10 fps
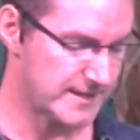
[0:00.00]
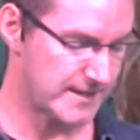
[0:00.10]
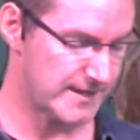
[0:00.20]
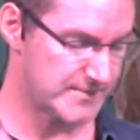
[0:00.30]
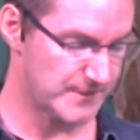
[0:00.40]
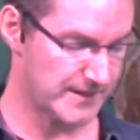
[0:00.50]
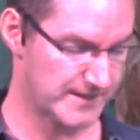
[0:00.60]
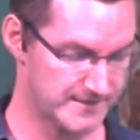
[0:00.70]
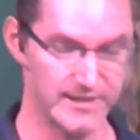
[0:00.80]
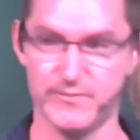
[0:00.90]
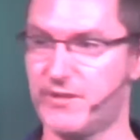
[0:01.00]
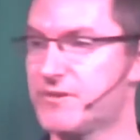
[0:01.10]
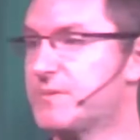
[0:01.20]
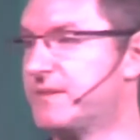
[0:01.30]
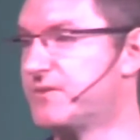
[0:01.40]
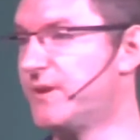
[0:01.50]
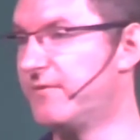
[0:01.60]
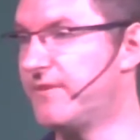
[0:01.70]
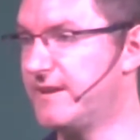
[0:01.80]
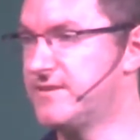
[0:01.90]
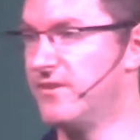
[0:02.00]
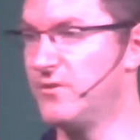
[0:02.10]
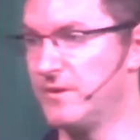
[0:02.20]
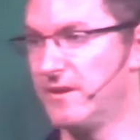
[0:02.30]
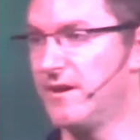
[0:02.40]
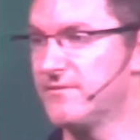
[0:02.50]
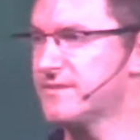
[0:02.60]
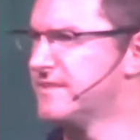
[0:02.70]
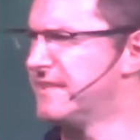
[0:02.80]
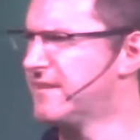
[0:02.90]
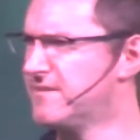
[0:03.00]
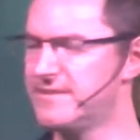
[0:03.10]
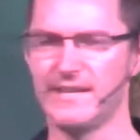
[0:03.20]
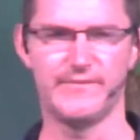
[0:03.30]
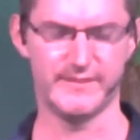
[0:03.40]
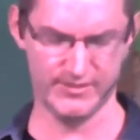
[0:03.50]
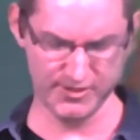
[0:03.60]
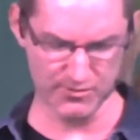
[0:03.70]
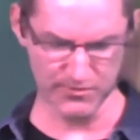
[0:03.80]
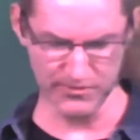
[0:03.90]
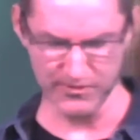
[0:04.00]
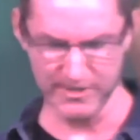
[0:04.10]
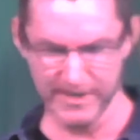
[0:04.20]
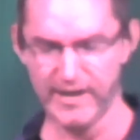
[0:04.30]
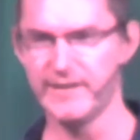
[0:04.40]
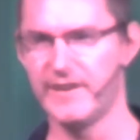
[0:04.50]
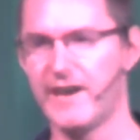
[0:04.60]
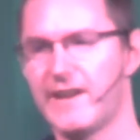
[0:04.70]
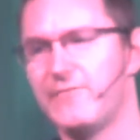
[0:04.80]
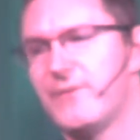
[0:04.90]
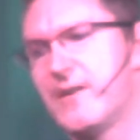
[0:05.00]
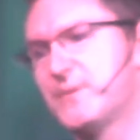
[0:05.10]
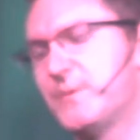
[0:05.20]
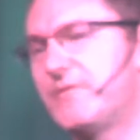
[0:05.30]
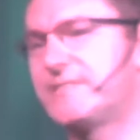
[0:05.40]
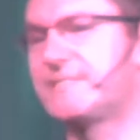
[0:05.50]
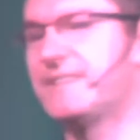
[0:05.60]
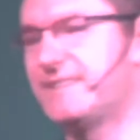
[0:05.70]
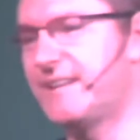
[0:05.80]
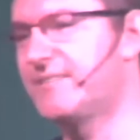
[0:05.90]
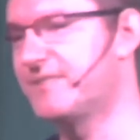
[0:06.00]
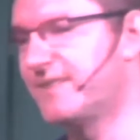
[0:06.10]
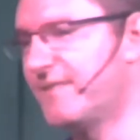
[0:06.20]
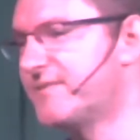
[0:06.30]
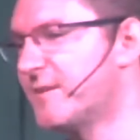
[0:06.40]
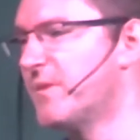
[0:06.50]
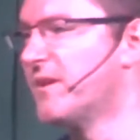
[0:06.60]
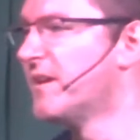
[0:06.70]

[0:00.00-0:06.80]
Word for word: It's why I can tell jokes with a straight face and no one laughs, because they can't tell if it's a joke or not. And I found when we visited England in the summer,